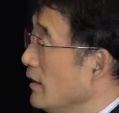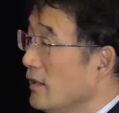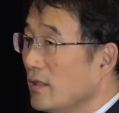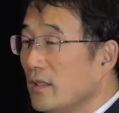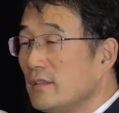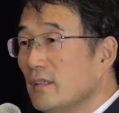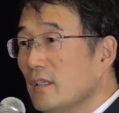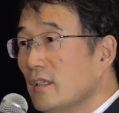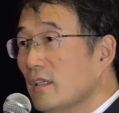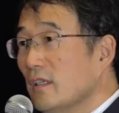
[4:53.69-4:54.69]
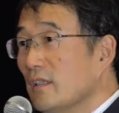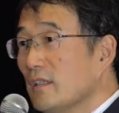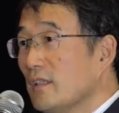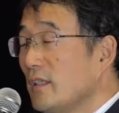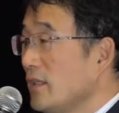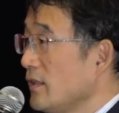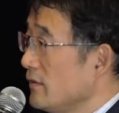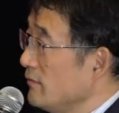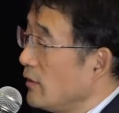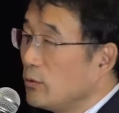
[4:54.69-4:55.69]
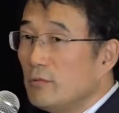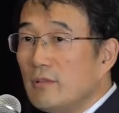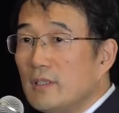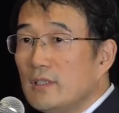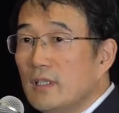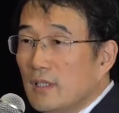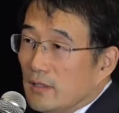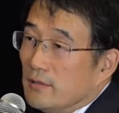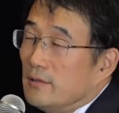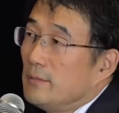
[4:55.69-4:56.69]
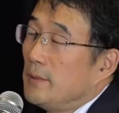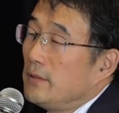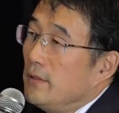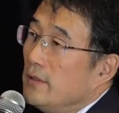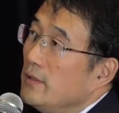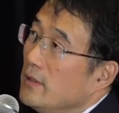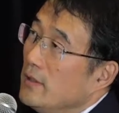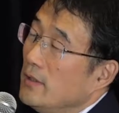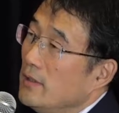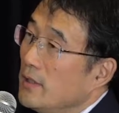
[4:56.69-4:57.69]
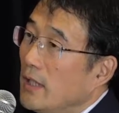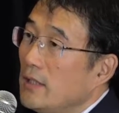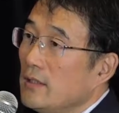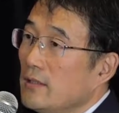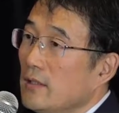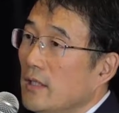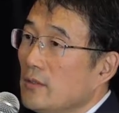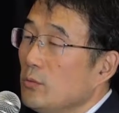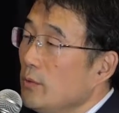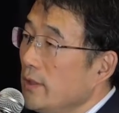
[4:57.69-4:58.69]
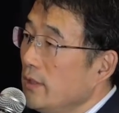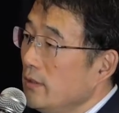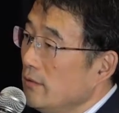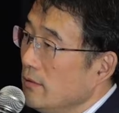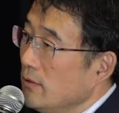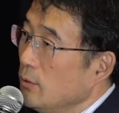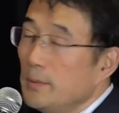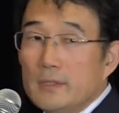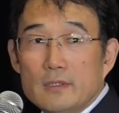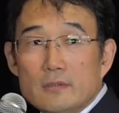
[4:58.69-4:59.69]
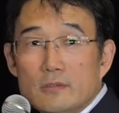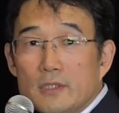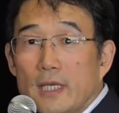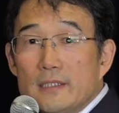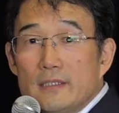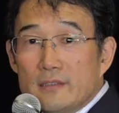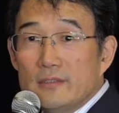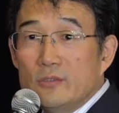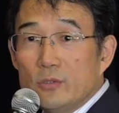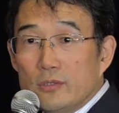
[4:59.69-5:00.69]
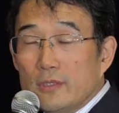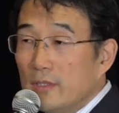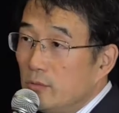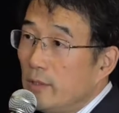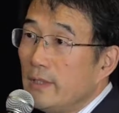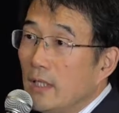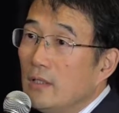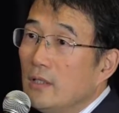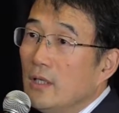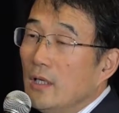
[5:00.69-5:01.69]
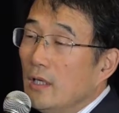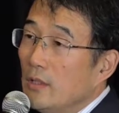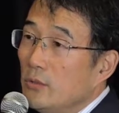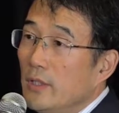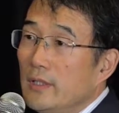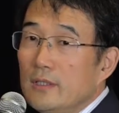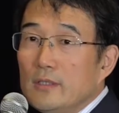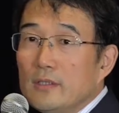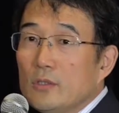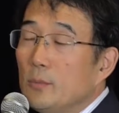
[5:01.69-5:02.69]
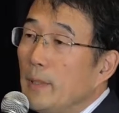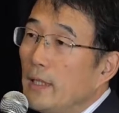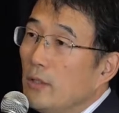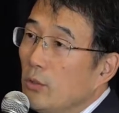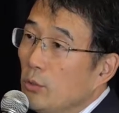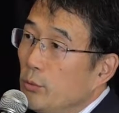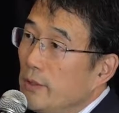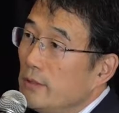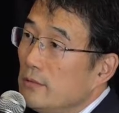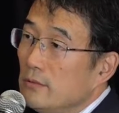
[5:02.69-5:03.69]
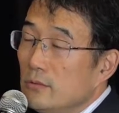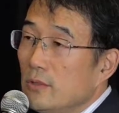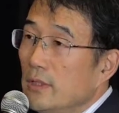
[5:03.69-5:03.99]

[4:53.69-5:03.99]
I guess Vancouver, especially in Canada is not only open to Chinese interest right now, really go back all the way to